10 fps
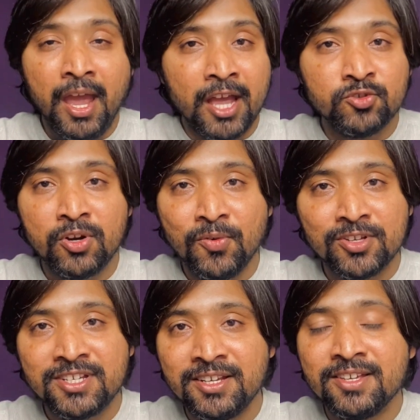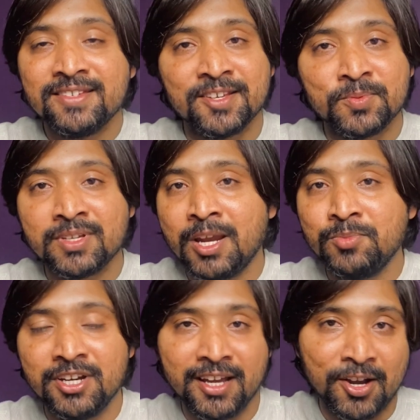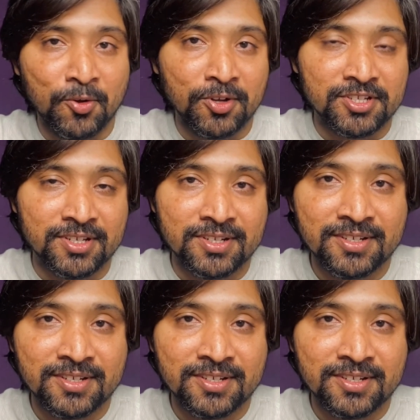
Enjoyed watching? Subscribe Genetic Education.